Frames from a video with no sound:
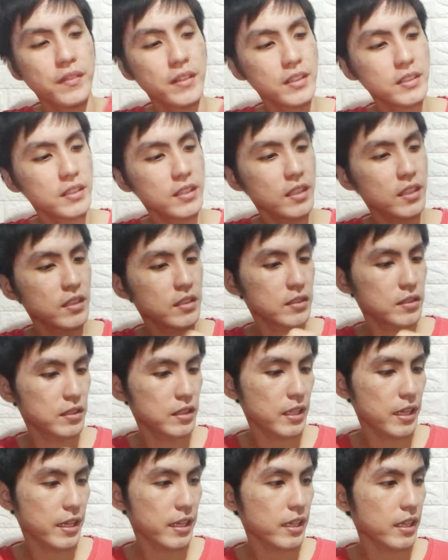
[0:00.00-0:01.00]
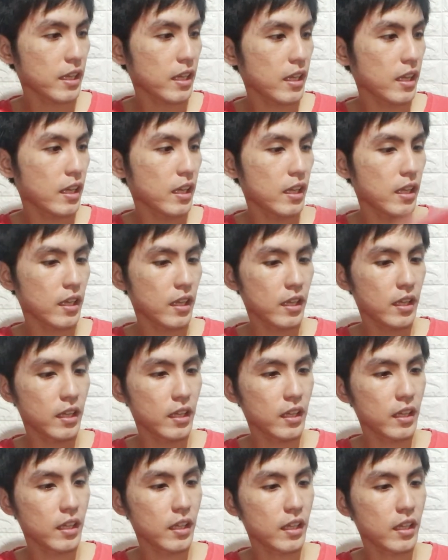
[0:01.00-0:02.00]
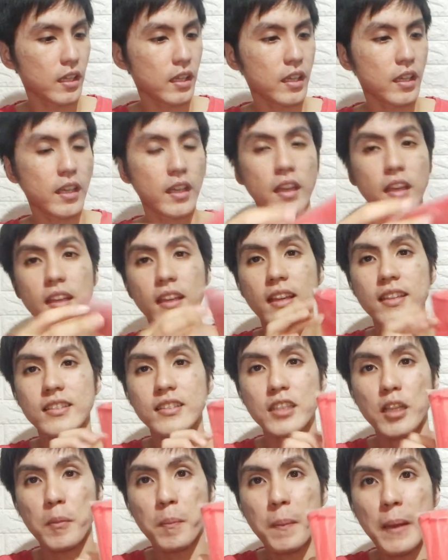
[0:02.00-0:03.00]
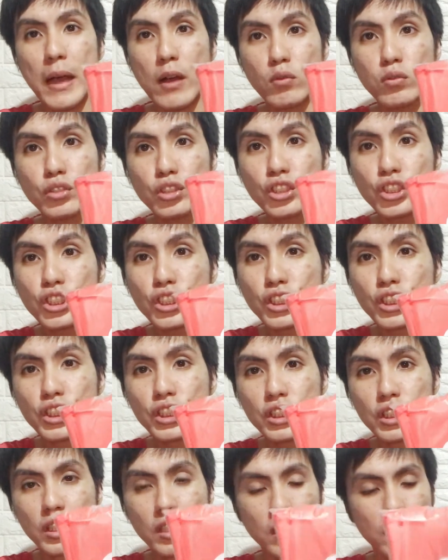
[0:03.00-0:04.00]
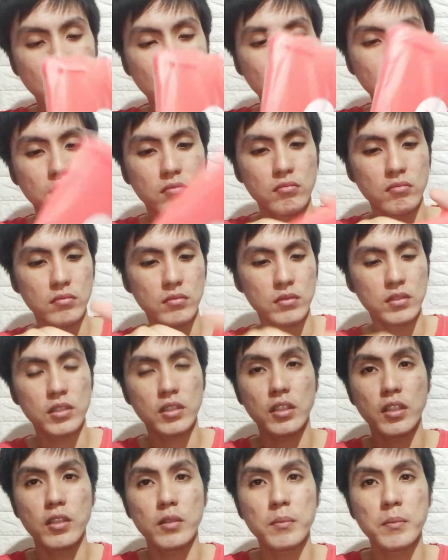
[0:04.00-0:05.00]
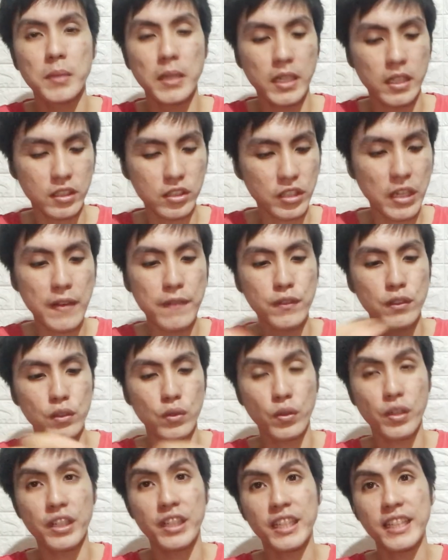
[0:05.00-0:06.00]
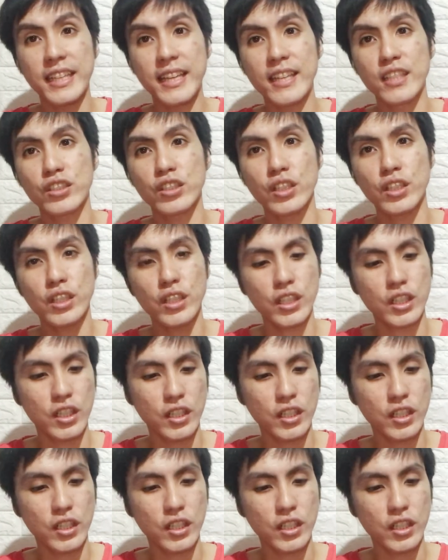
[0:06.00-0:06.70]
this is like a, I guess, a pouch. Same for my travel organizer.